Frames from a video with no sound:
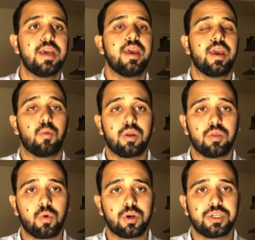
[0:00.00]
And one of the
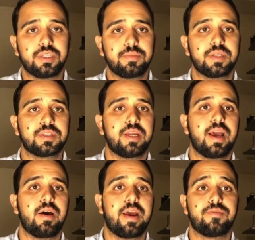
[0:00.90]
worksheets I'm going to send out
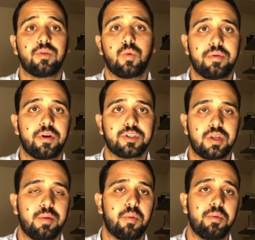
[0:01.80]
after the webinar is done,
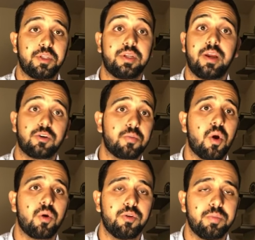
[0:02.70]
probably today or tomorrow,
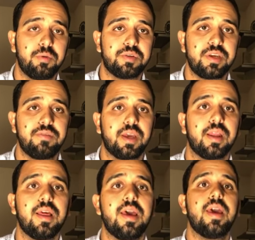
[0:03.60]
you'll be receiving it,
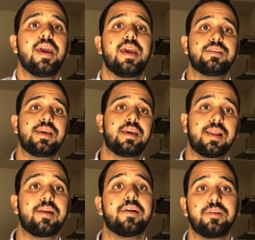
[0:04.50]
is a
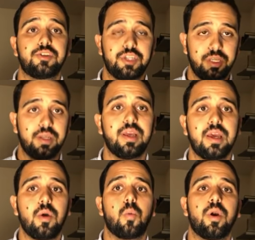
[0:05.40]
clarity sheet
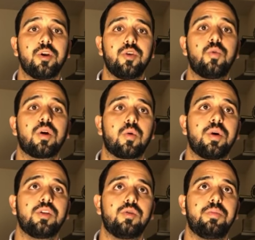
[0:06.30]
where you are going
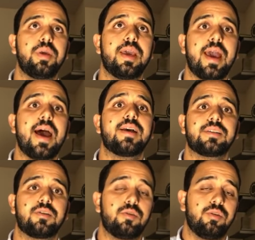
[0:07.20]
to be asked, or
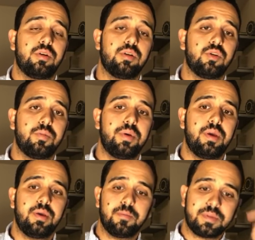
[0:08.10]
you're going to be
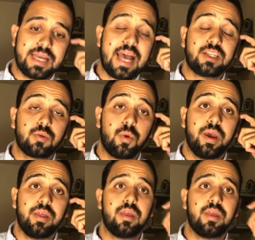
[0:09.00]
tasked with